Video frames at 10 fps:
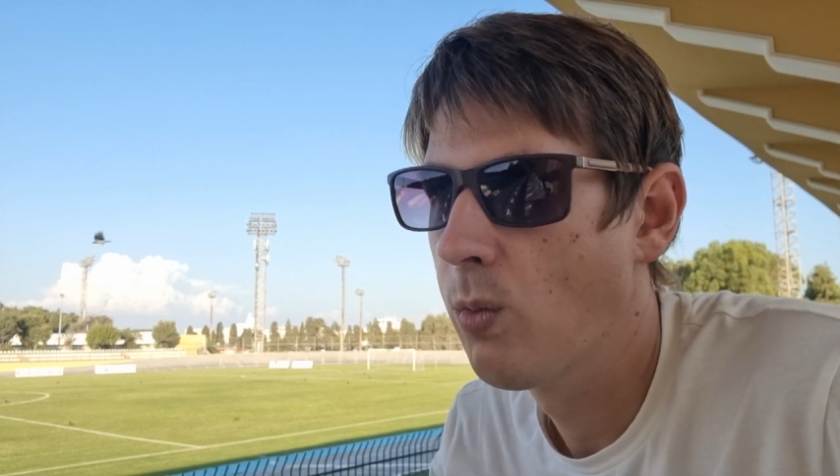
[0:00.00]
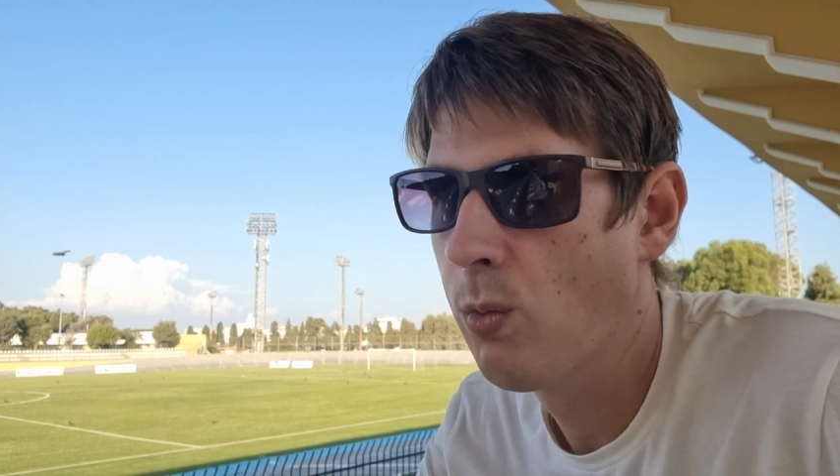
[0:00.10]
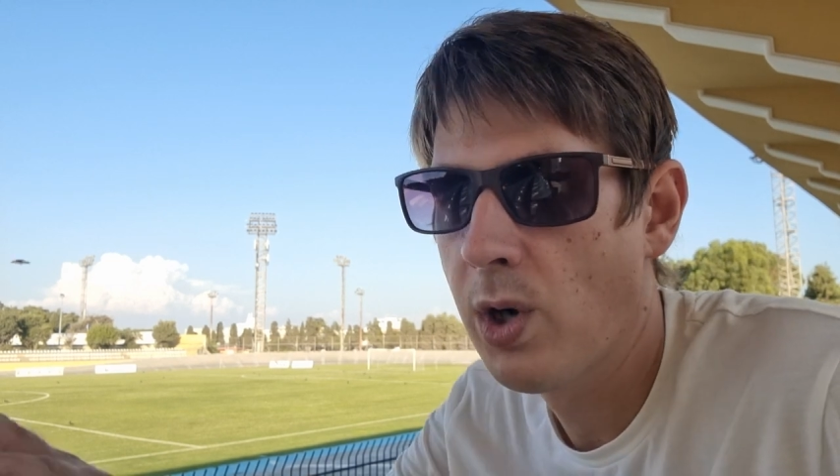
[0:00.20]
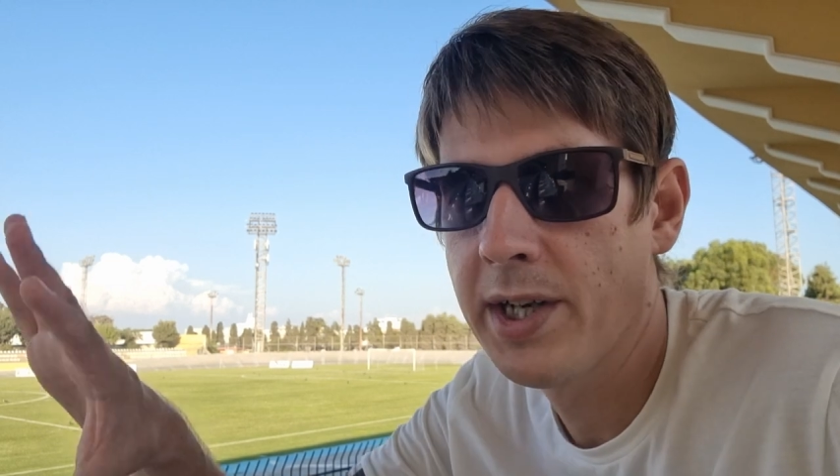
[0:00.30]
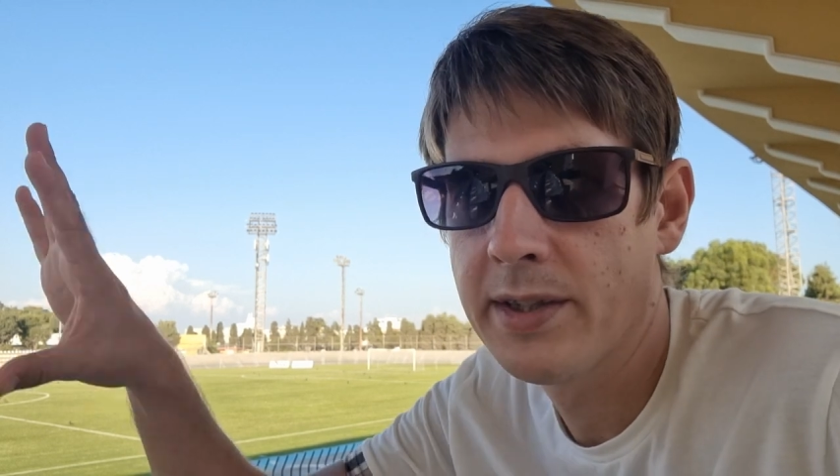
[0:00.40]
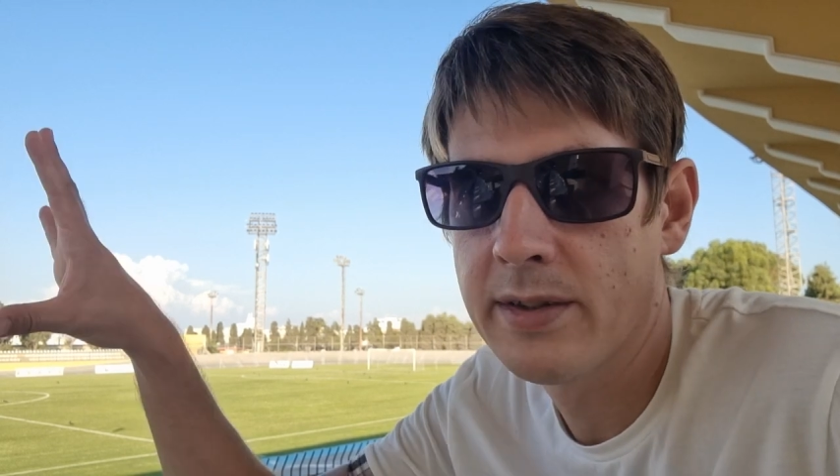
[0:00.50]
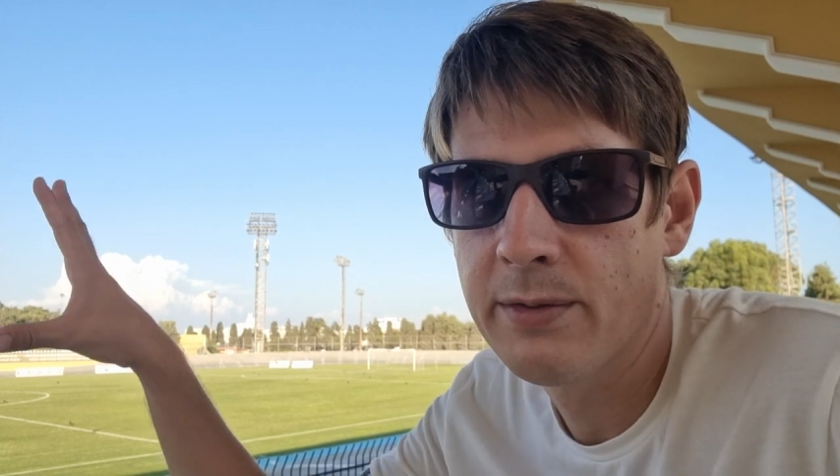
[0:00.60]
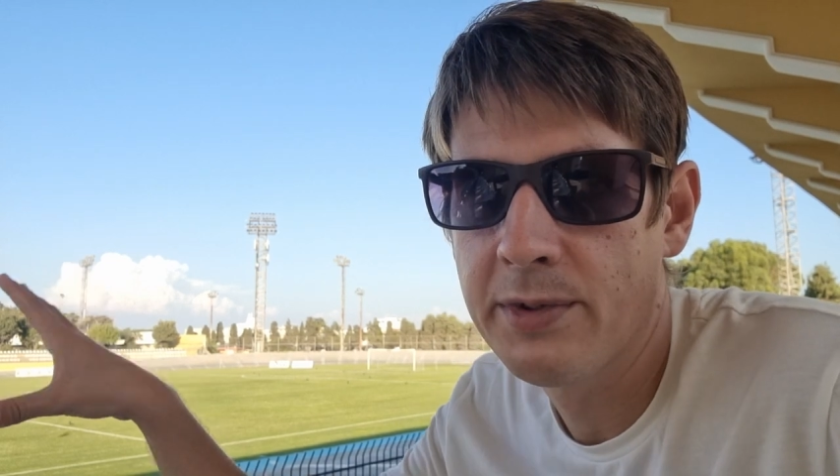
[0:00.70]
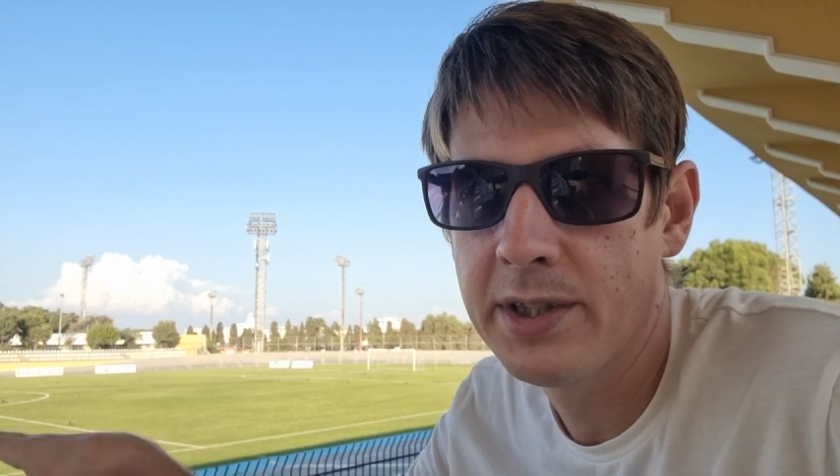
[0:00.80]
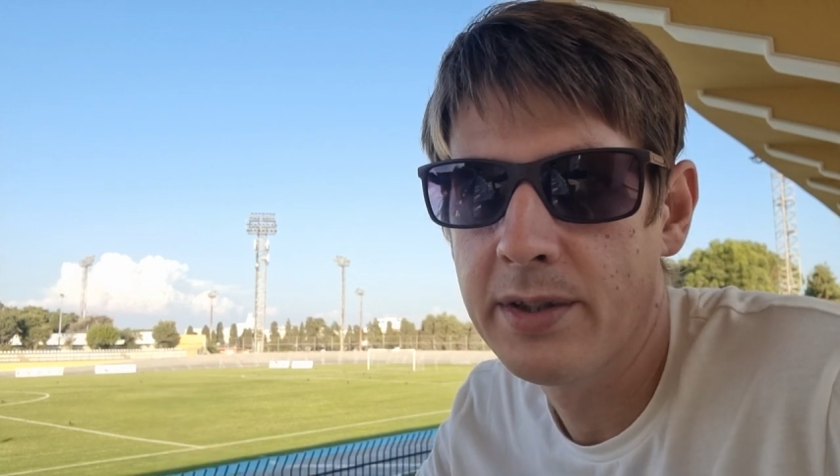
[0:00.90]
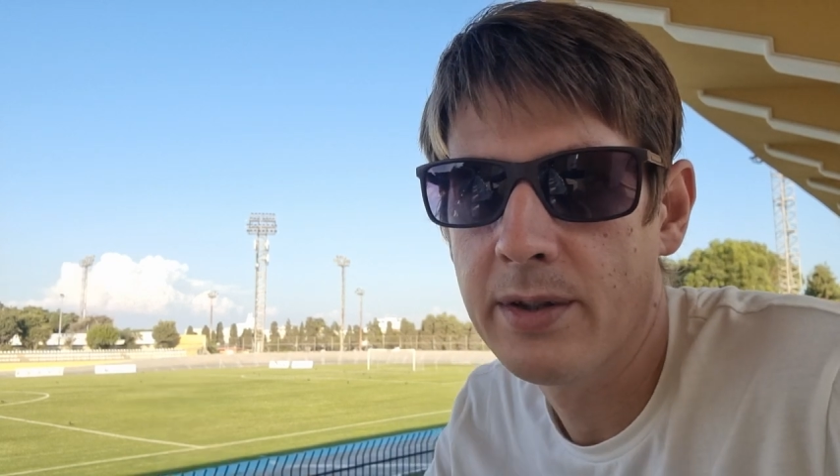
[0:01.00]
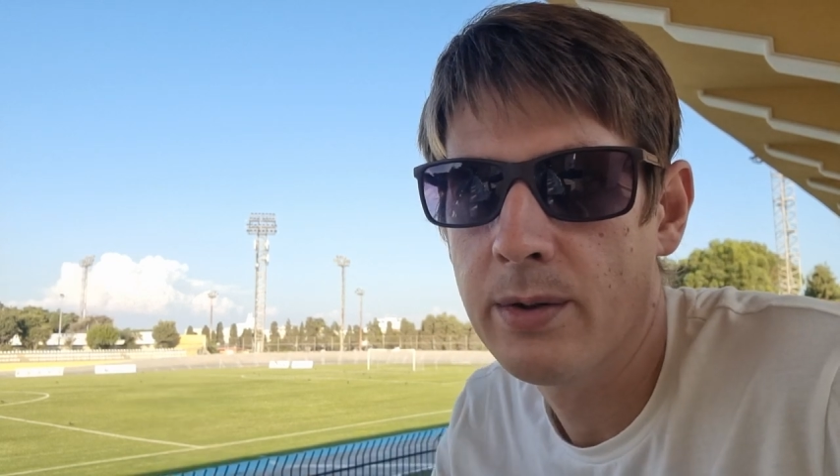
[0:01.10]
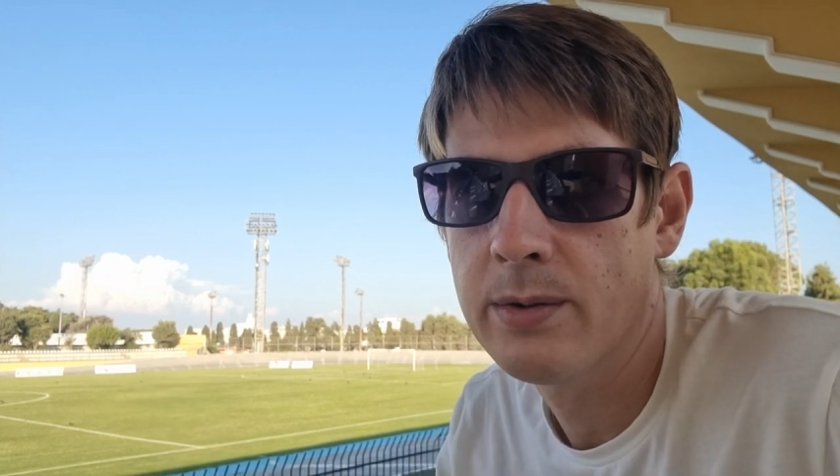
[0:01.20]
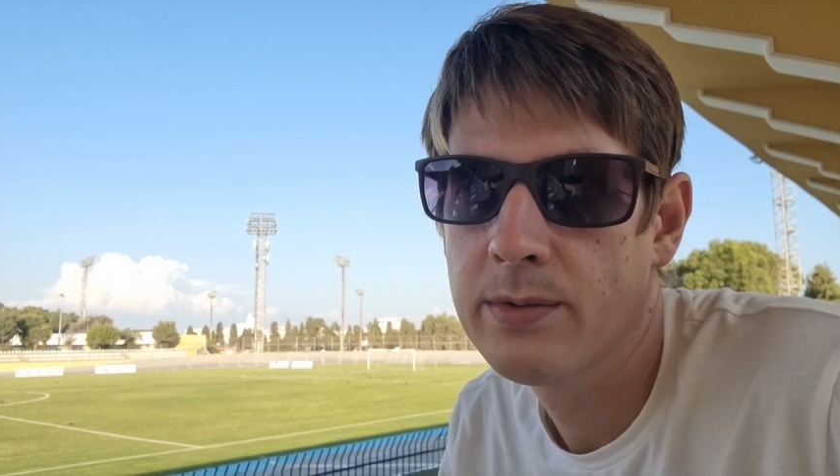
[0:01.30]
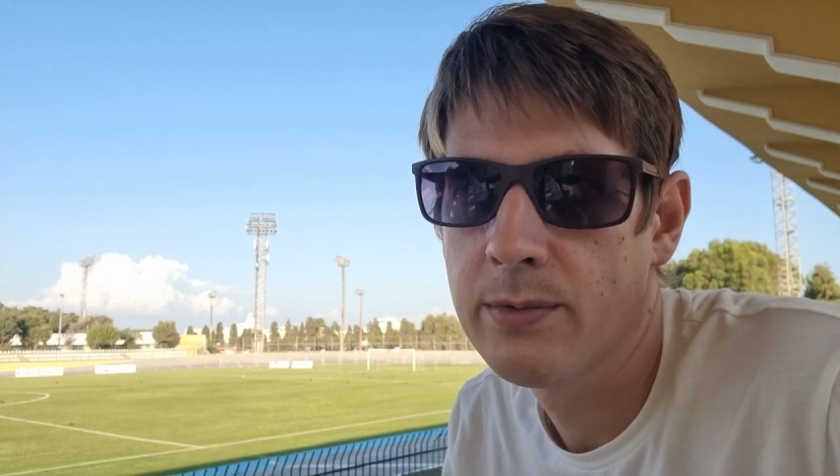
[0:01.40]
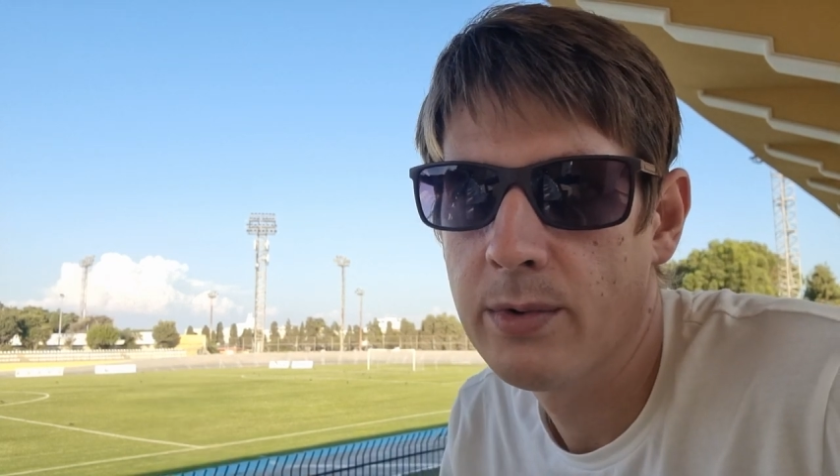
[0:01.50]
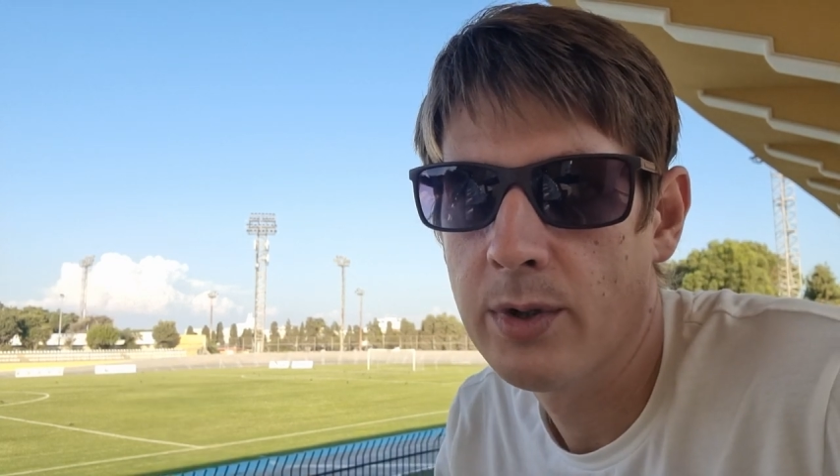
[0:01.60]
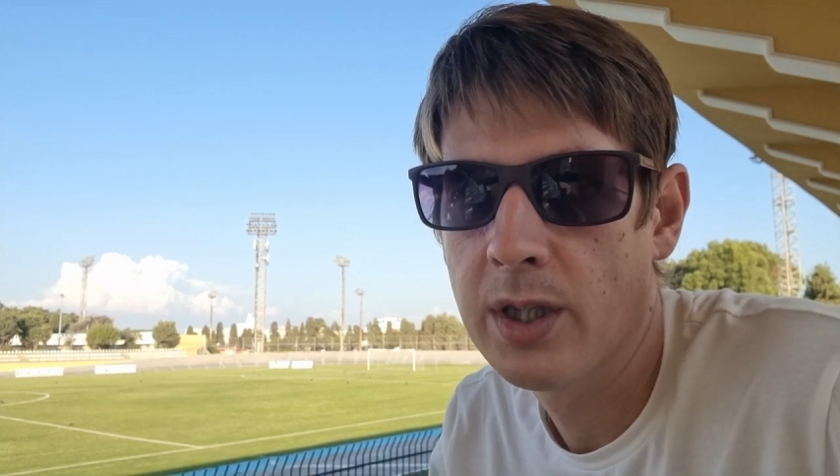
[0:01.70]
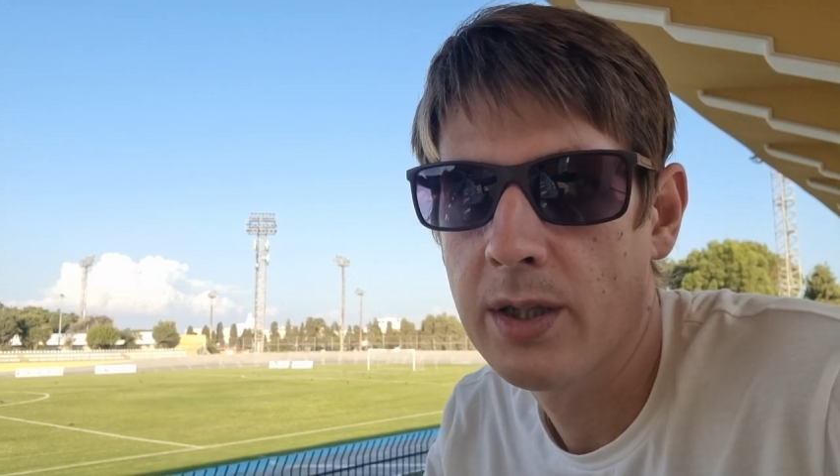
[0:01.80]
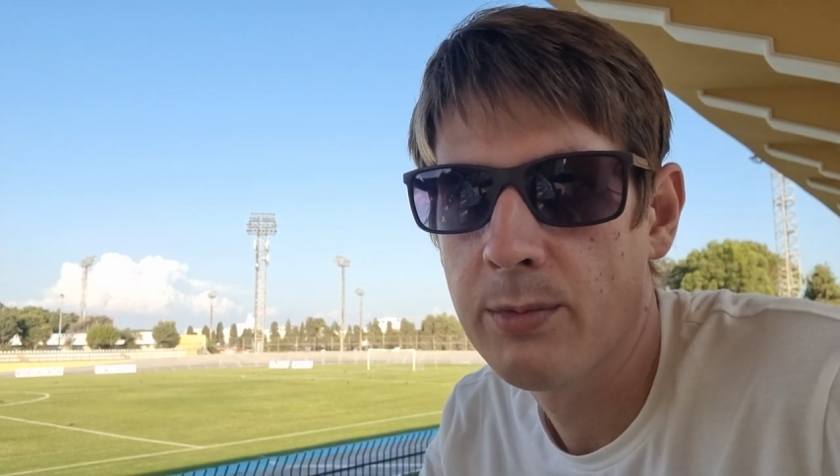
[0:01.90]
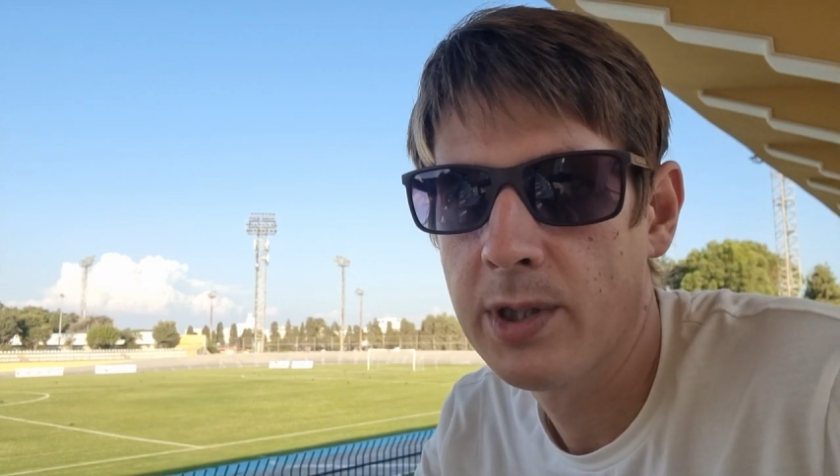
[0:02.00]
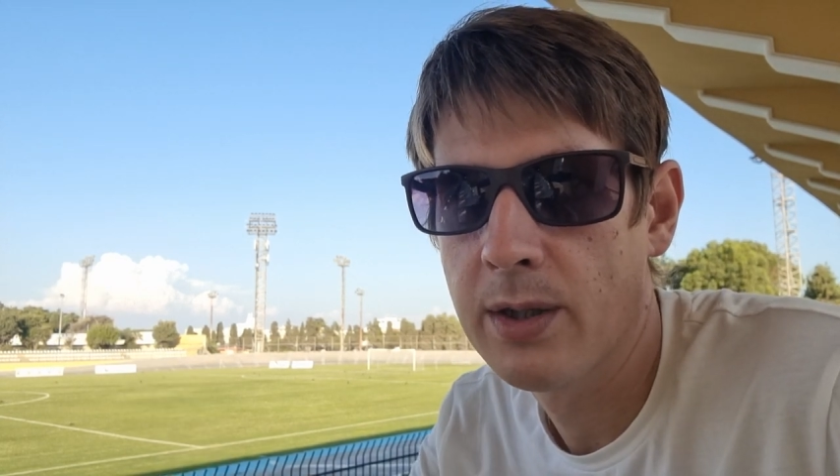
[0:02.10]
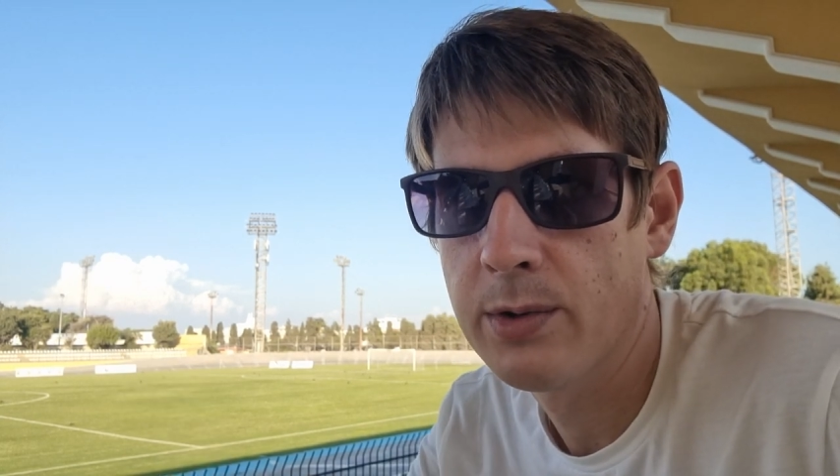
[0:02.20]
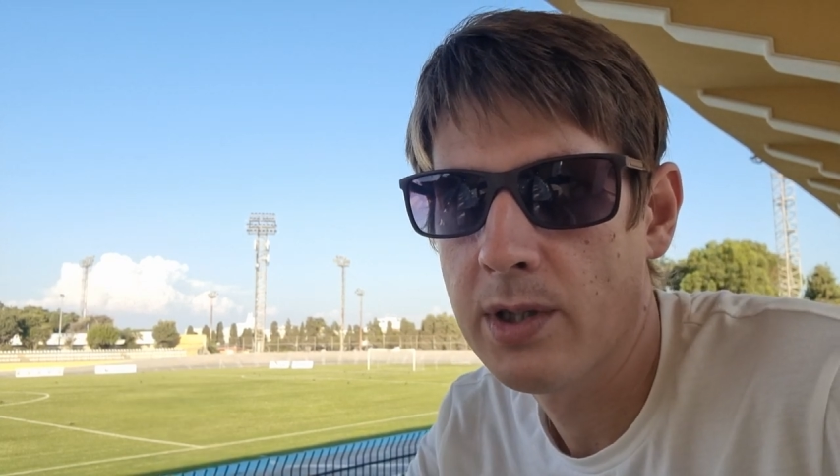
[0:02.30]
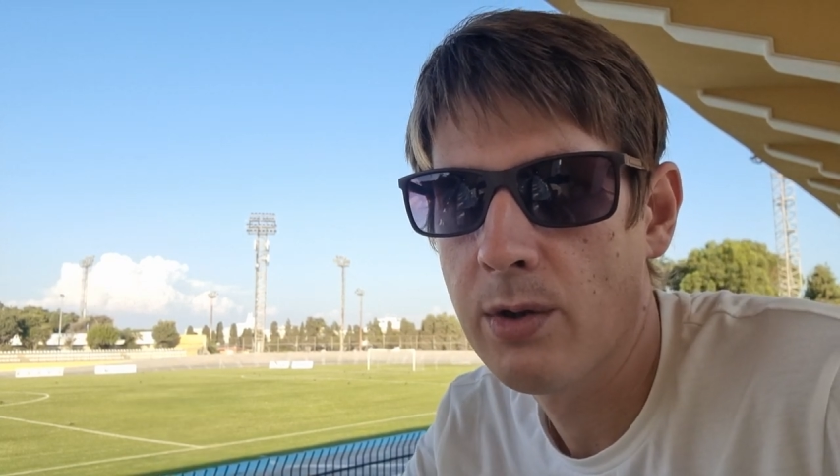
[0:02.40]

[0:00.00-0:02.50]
wider video without